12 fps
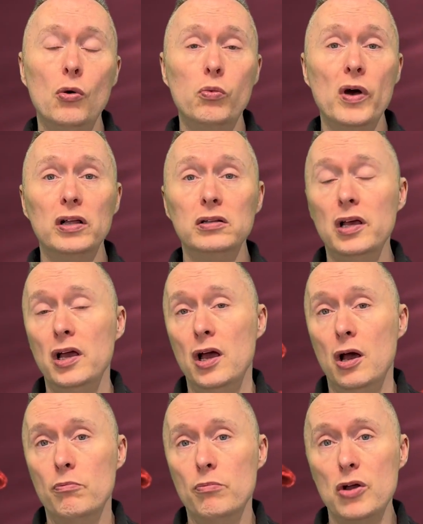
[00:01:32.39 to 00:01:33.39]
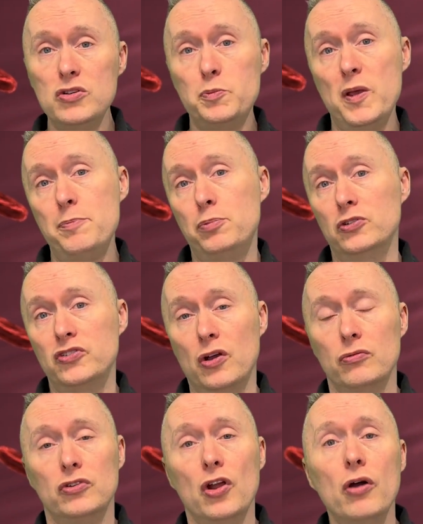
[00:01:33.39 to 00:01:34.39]
Well, most people
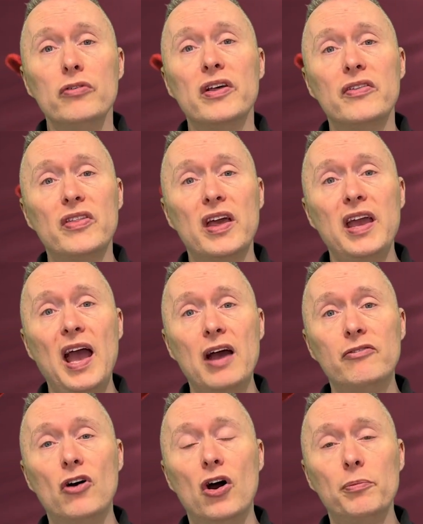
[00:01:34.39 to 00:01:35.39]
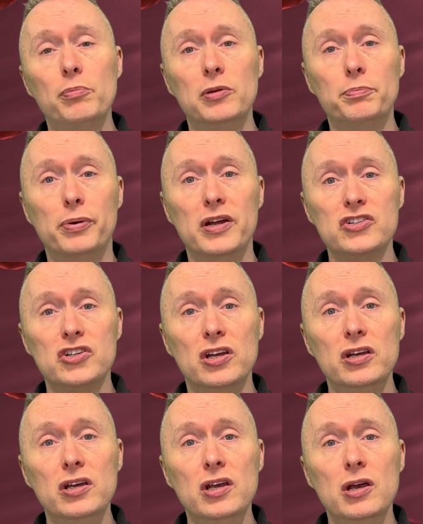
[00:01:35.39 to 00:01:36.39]
don't know that they have high blood pressure
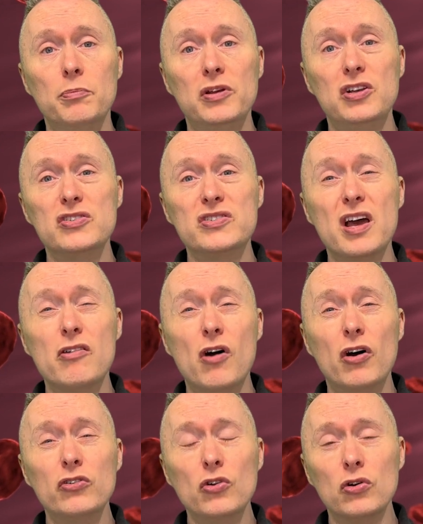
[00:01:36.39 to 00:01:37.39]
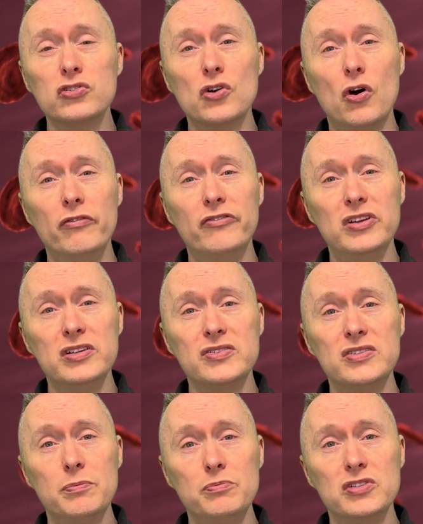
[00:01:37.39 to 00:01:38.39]
because there are not obvious
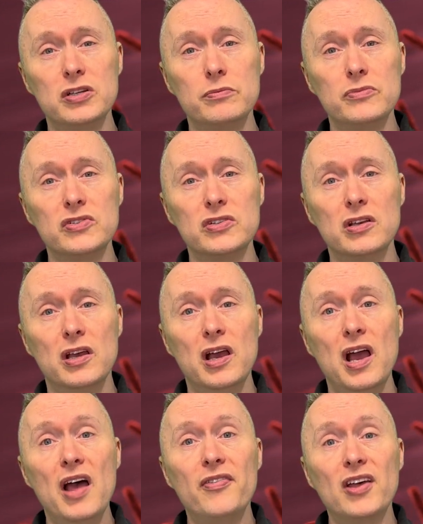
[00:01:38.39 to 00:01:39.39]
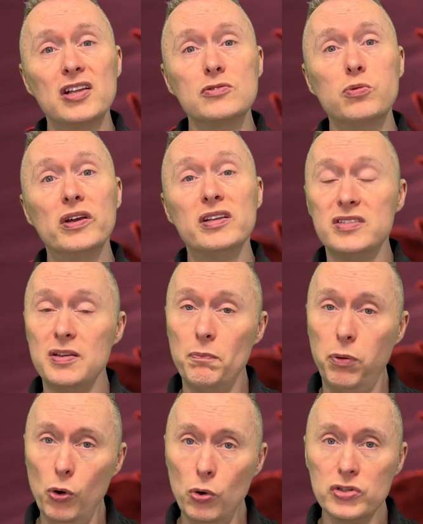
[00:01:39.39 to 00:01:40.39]
symptoms. That's why it's
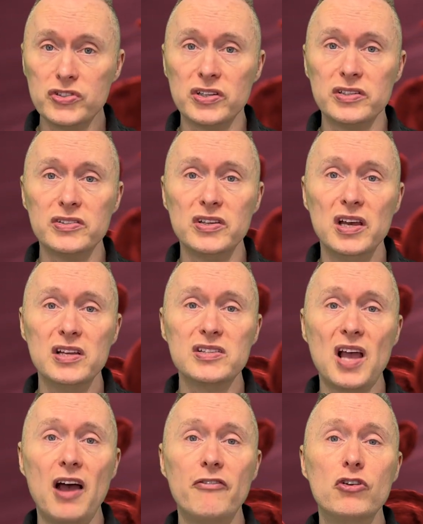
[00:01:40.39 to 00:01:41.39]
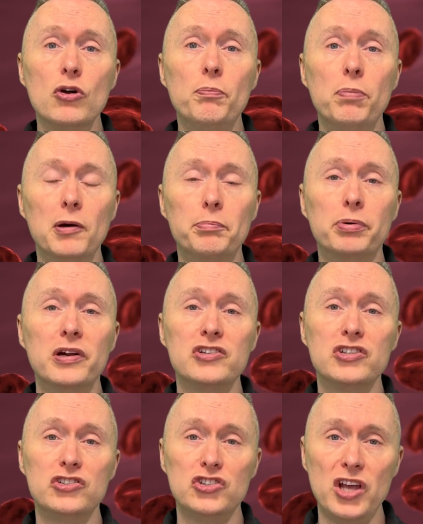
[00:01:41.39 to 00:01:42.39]
important to have your blood
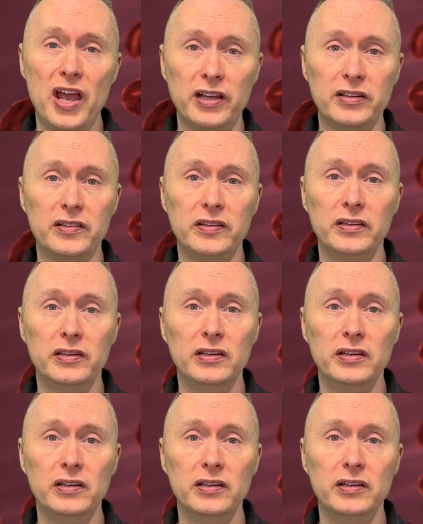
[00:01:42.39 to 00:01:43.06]
pressure checked.